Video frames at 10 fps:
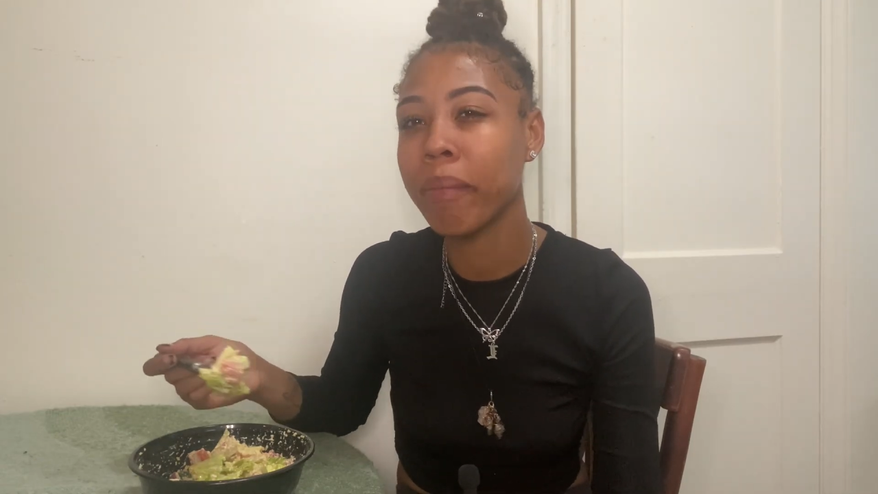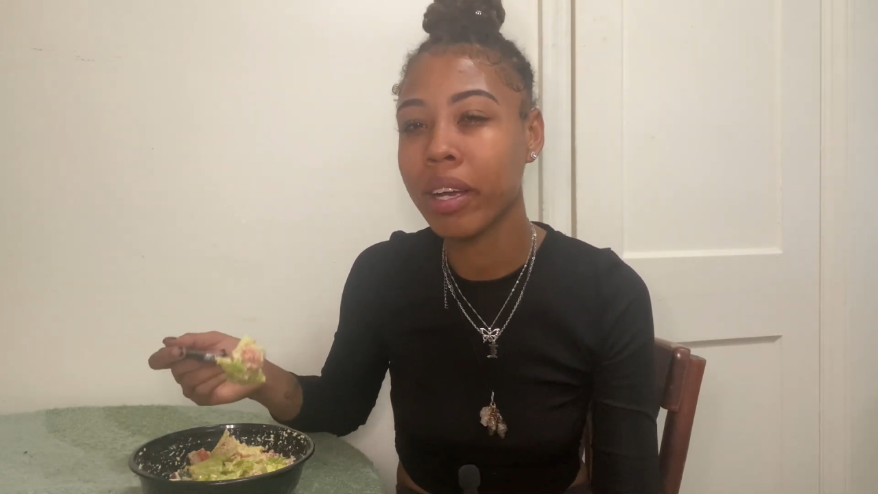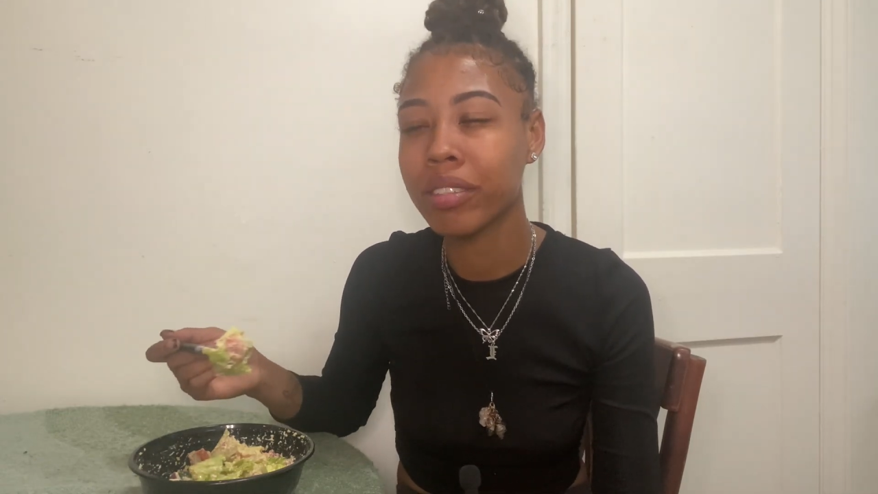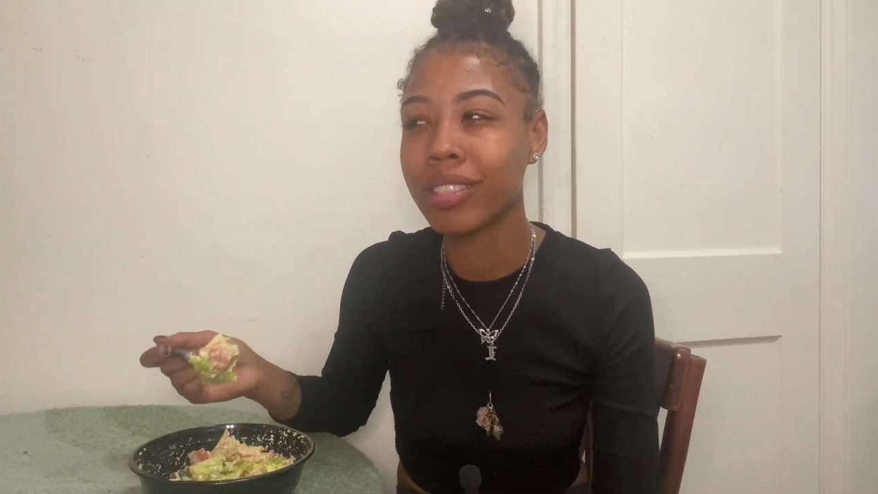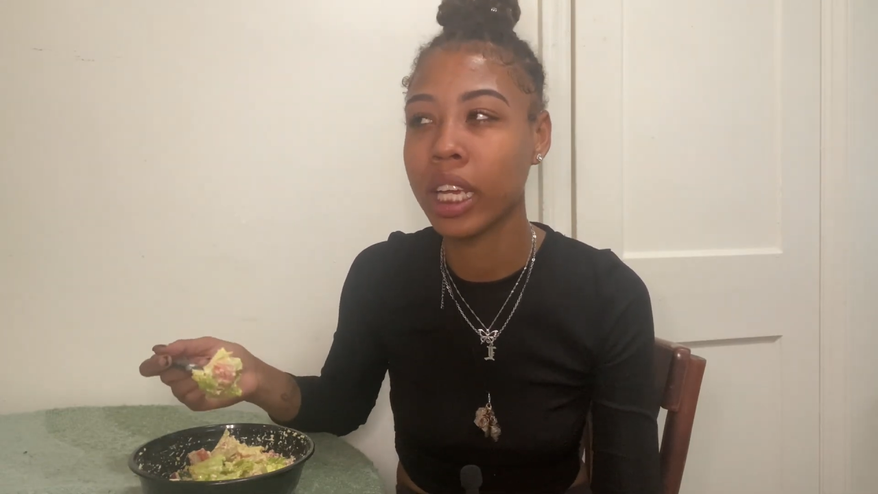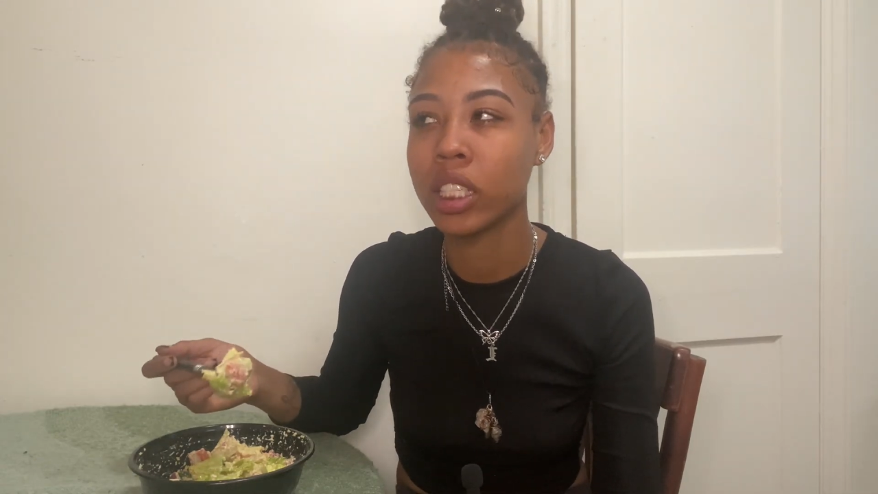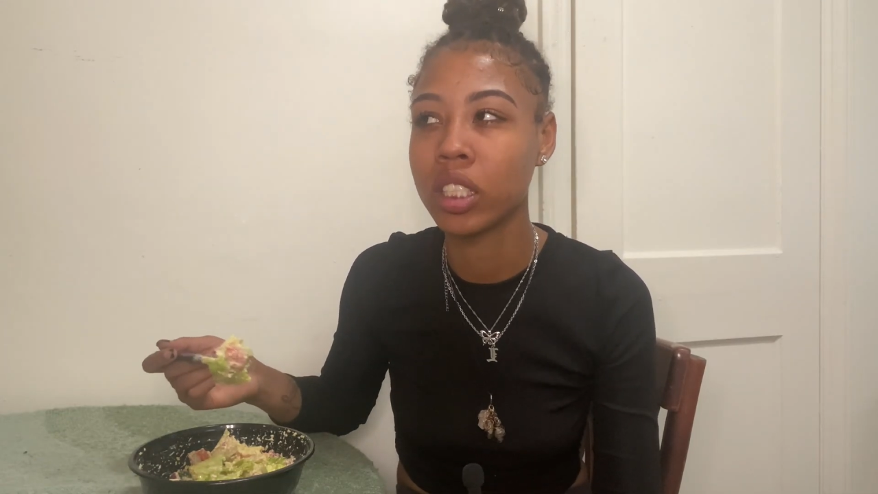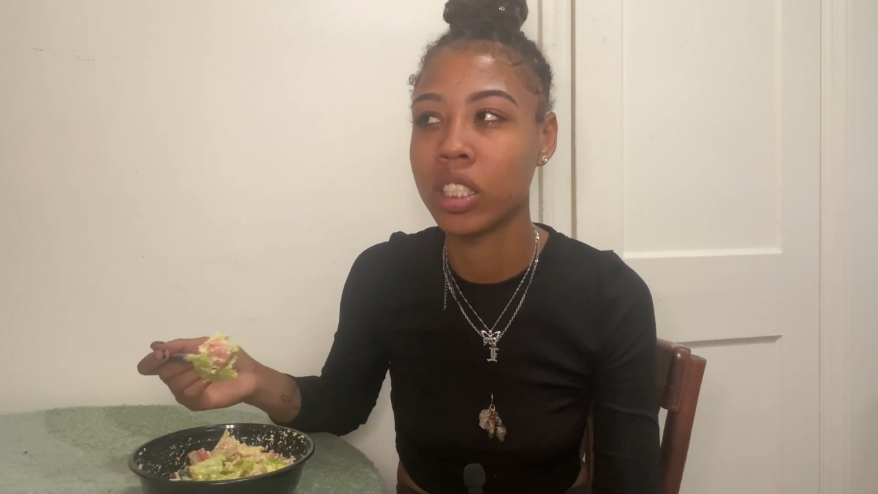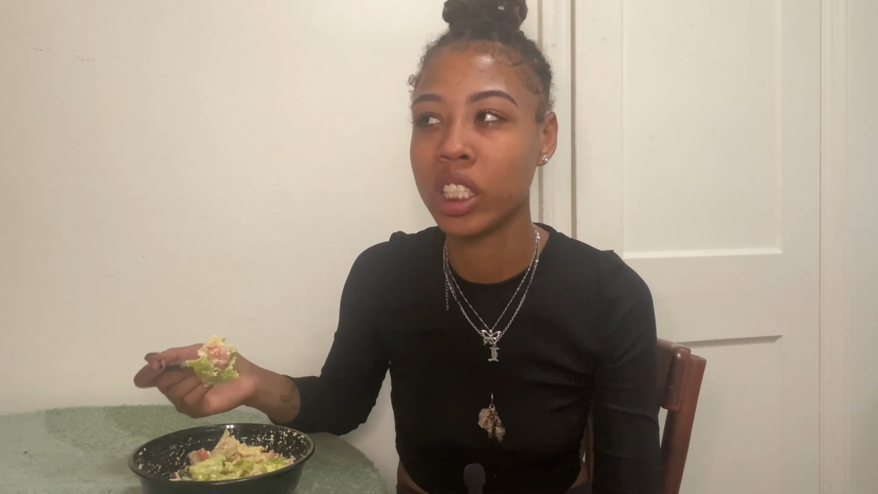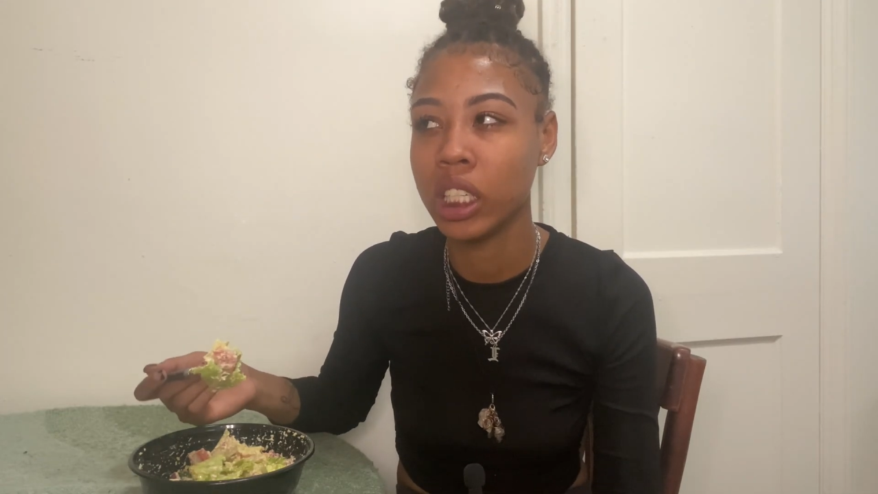not gonna say it's a
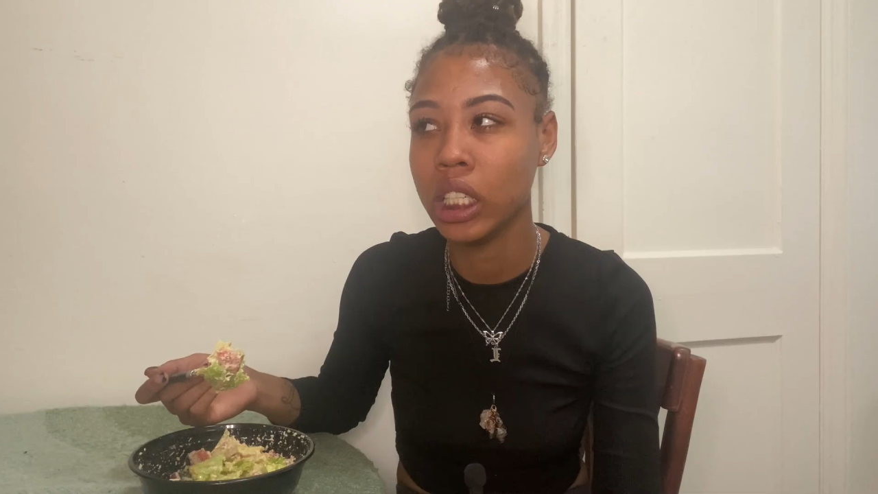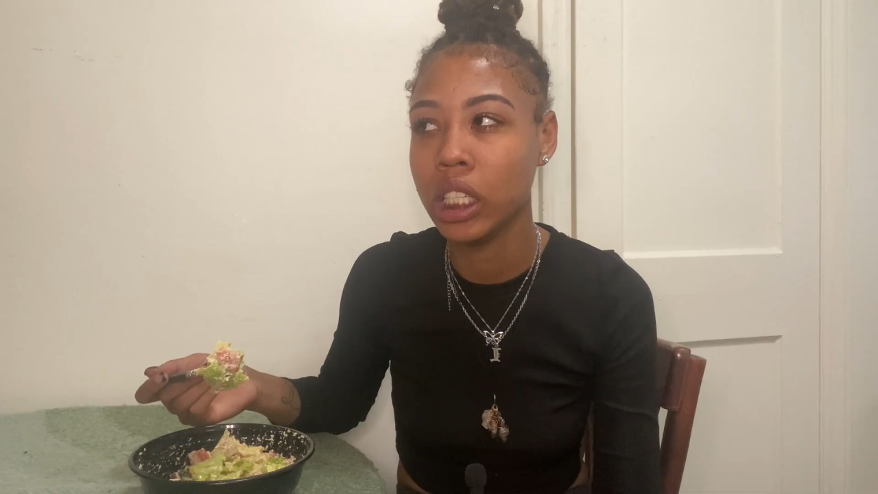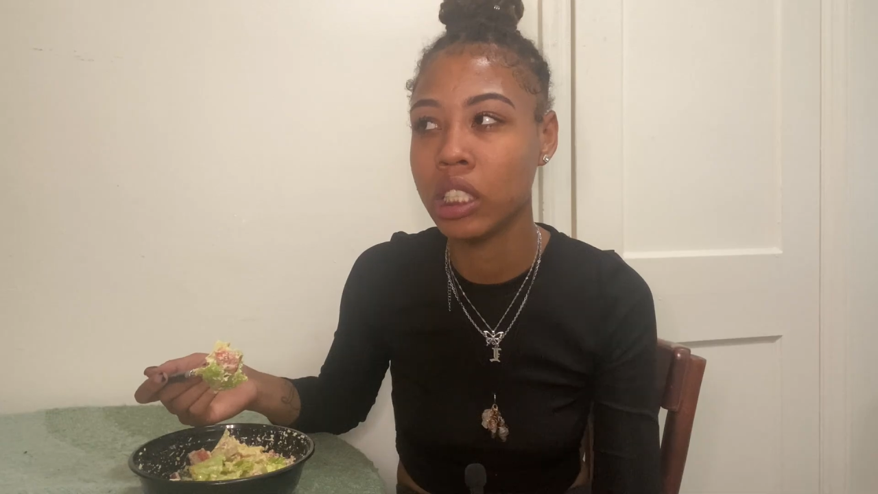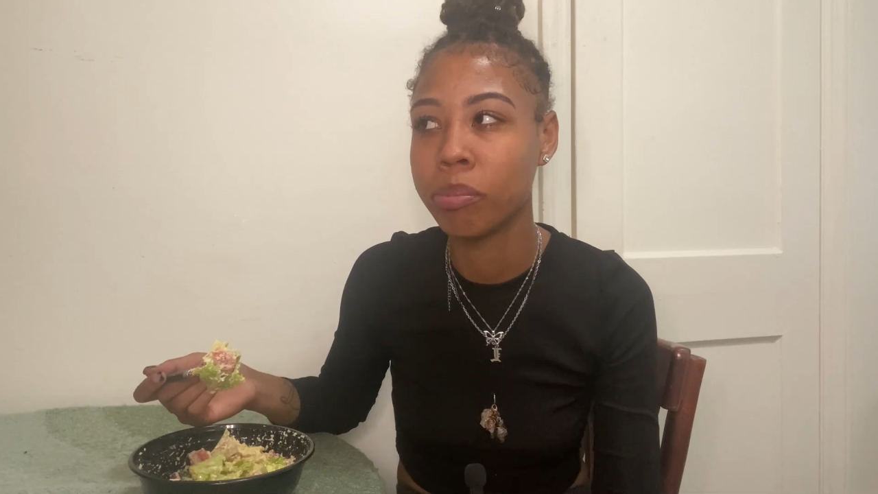cheese,